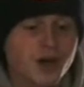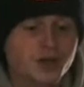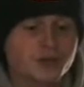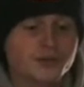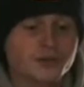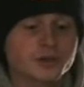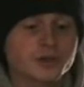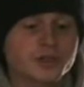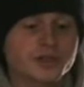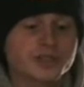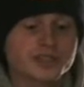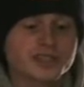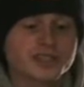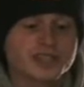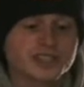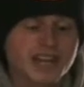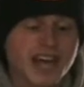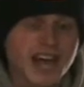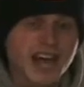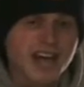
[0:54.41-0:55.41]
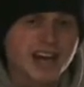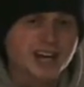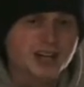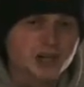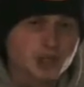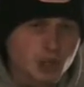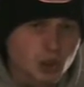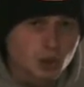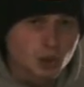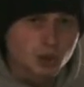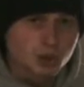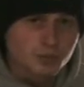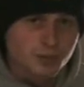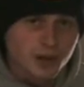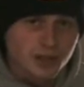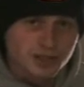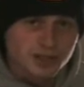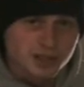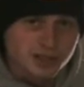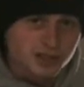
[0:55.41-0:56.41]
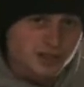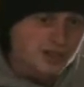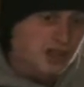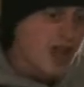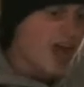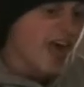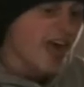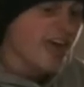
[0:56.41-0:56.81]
versus the tan toured buses,